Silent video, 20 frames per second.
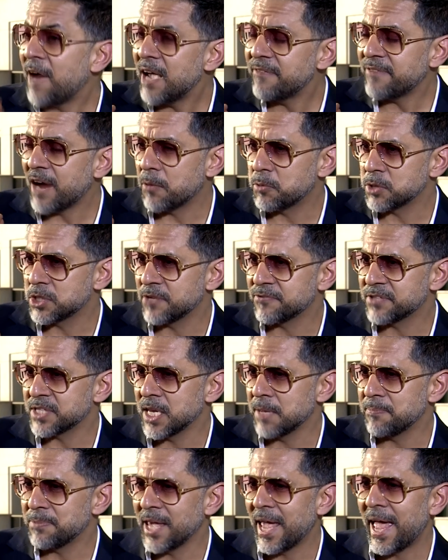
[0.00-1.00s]
five hours of
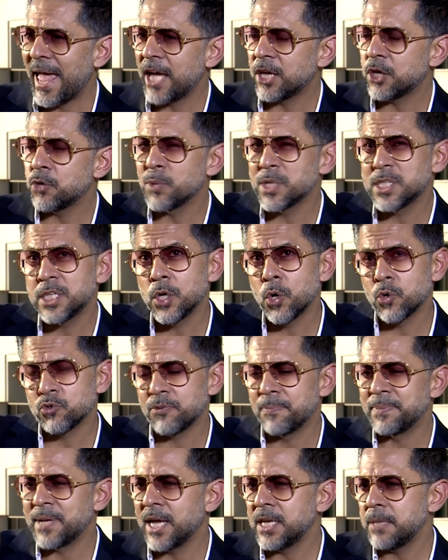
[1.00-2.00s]
sleep, their accuracy goes
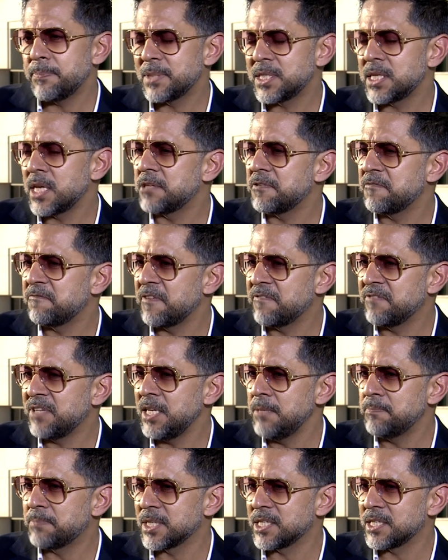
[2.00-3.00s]
from 90% to
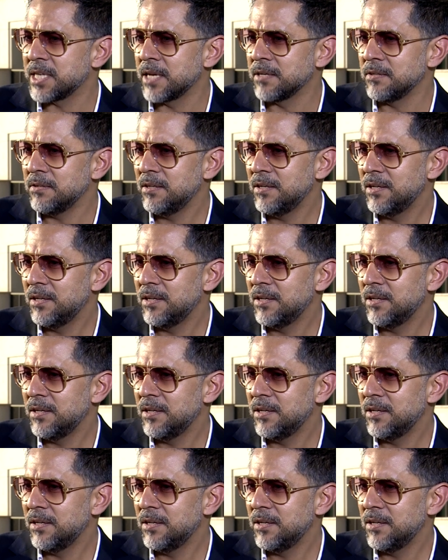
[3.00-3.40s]
15%.